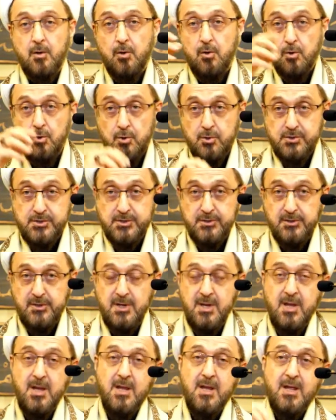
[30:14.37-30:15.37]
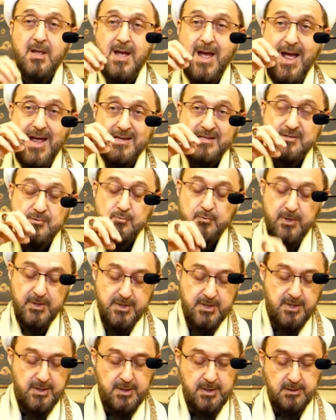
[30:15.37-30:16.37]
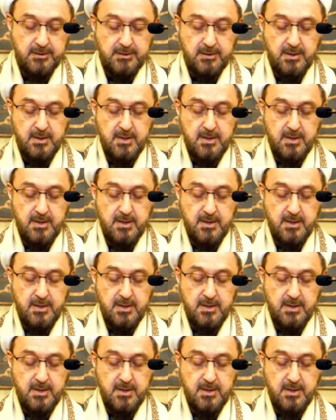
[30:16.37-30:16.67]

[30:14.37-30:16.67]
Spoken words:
Usr has within it.